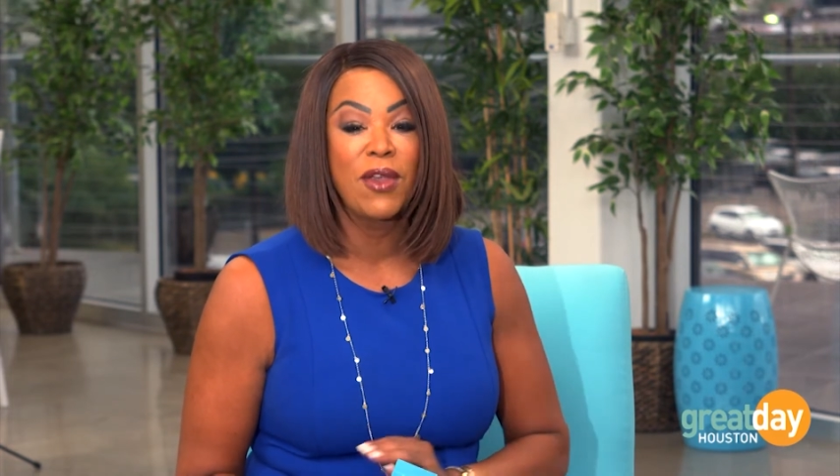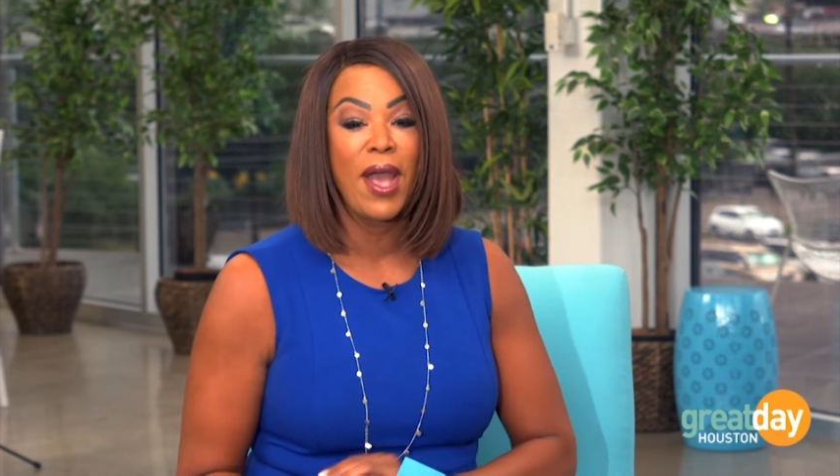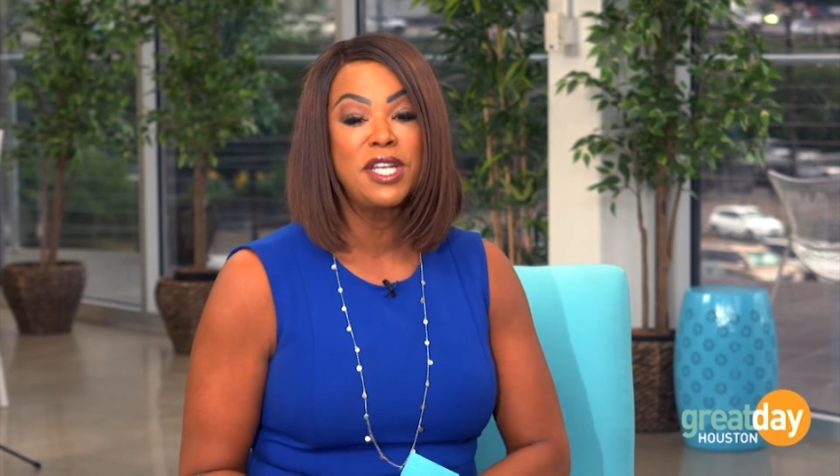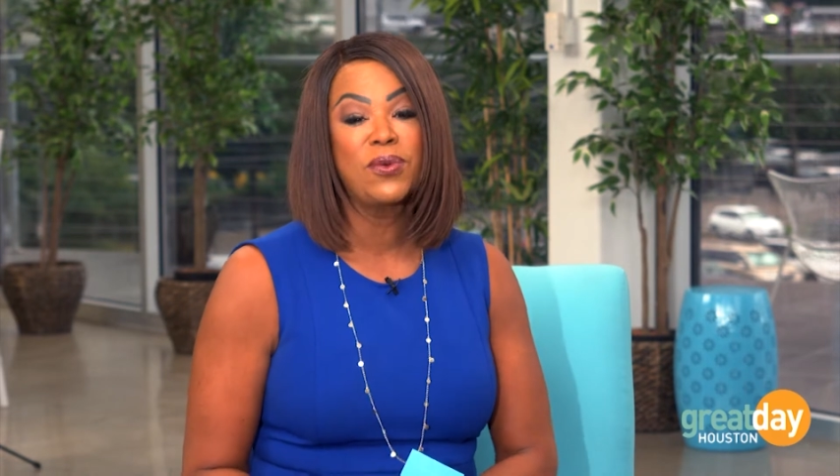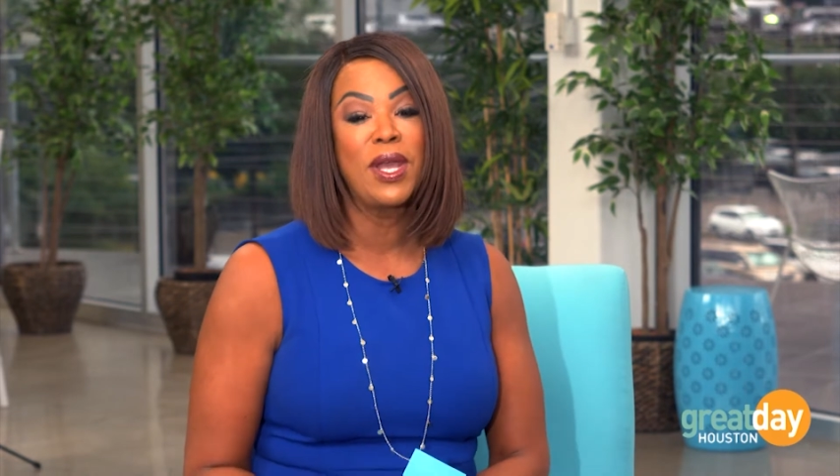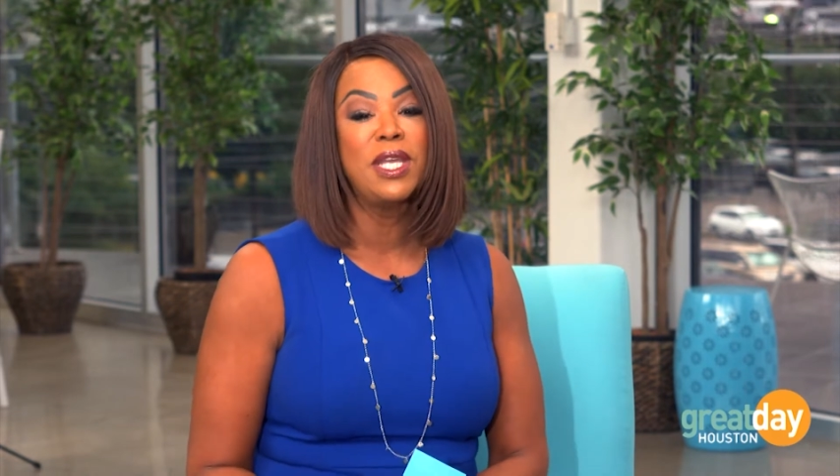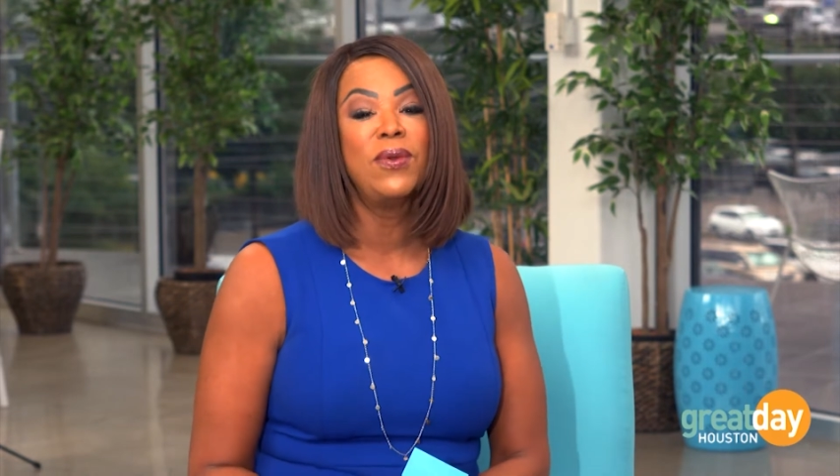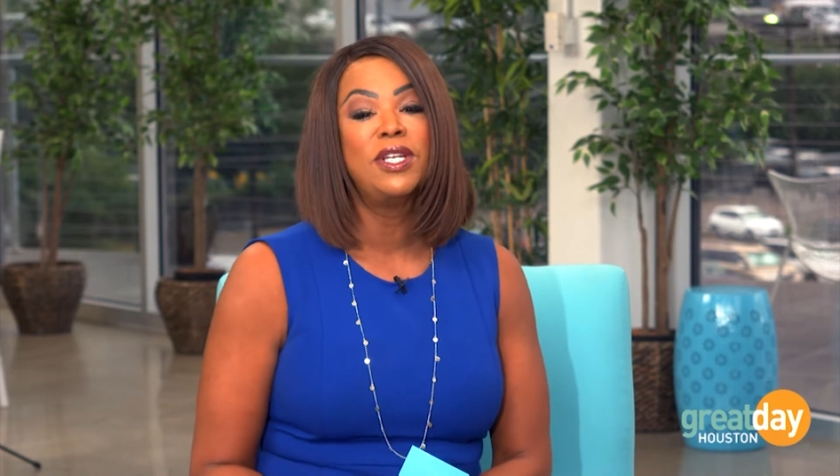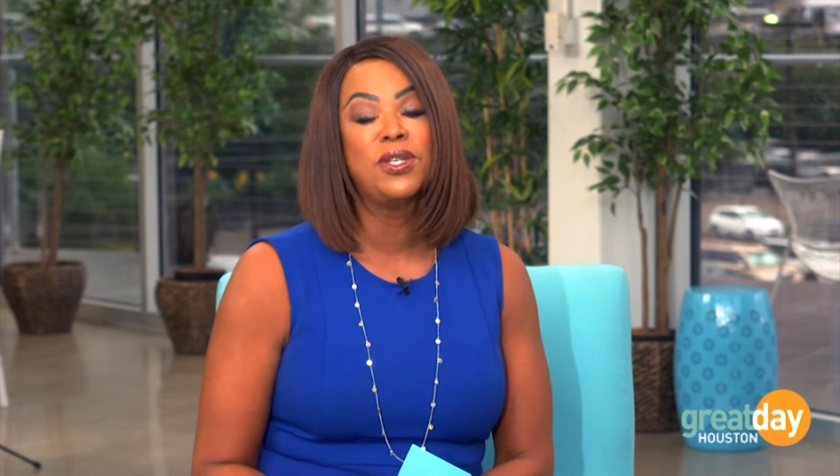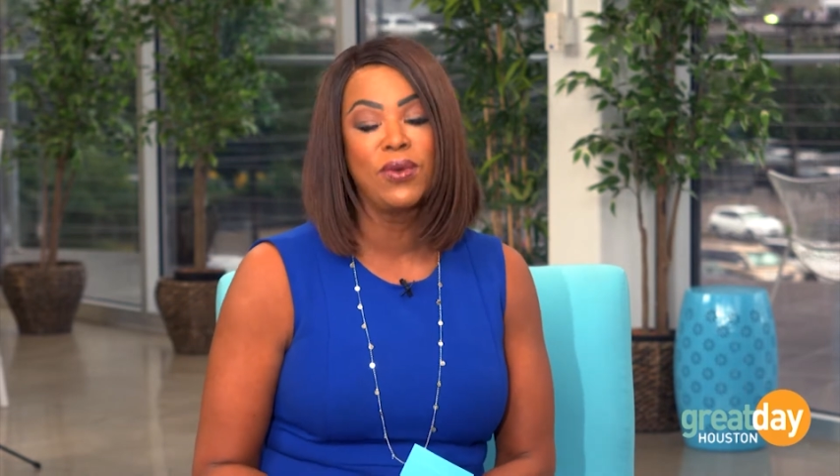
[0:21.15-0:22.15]
graduate you
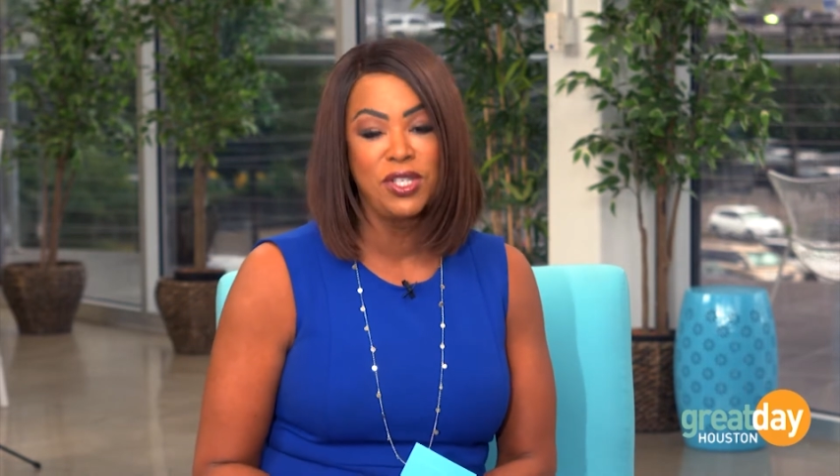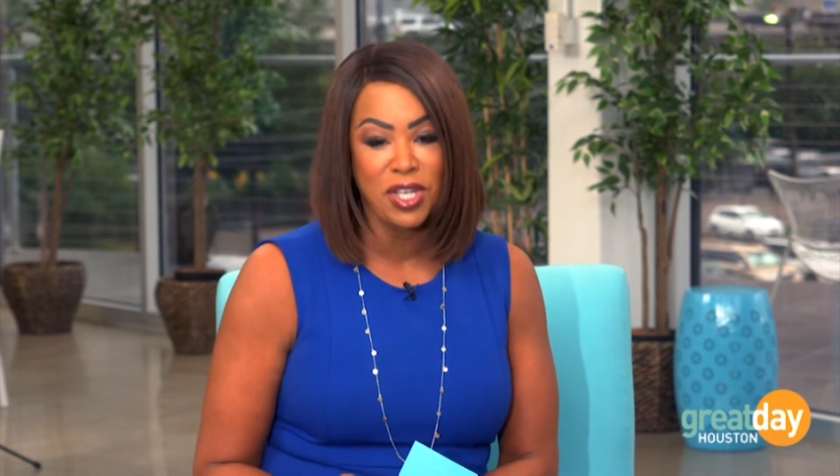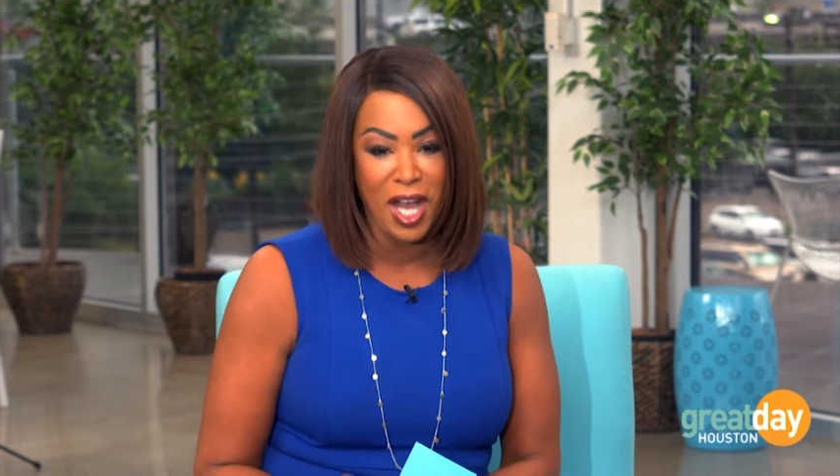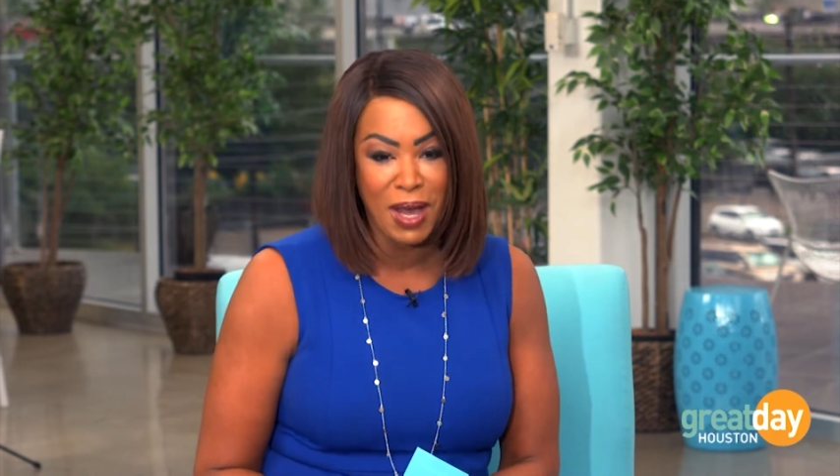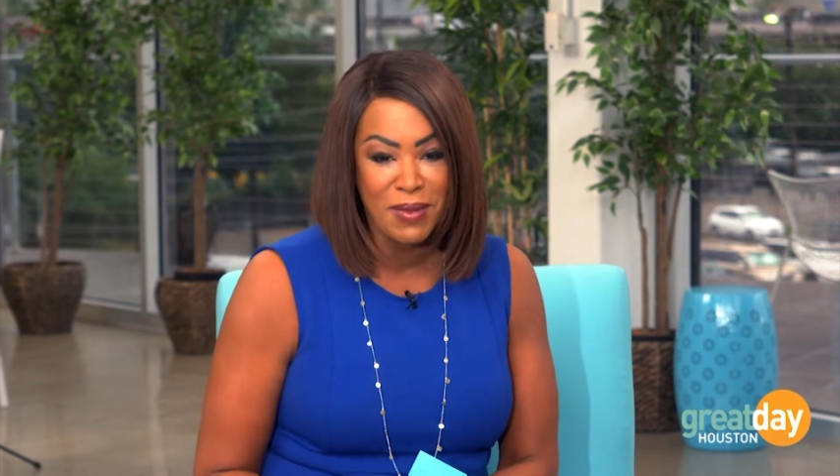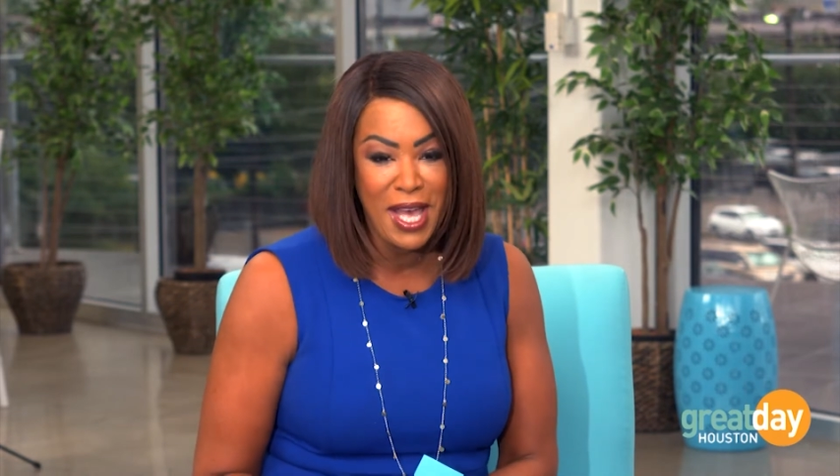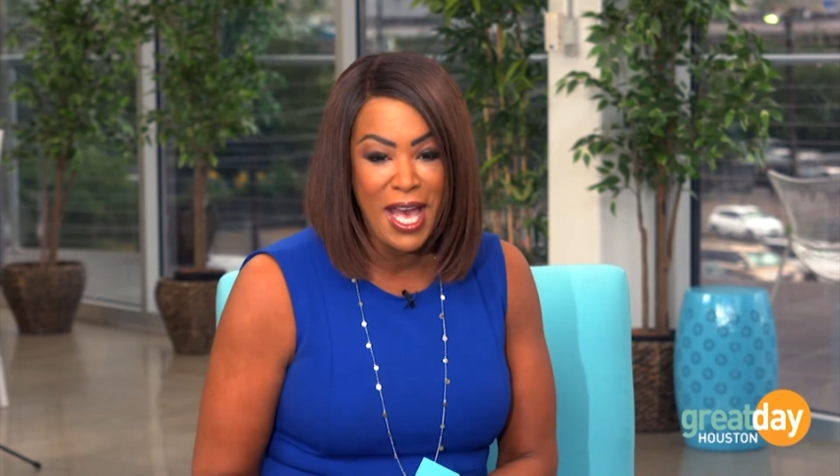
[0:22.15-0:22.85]
into a job.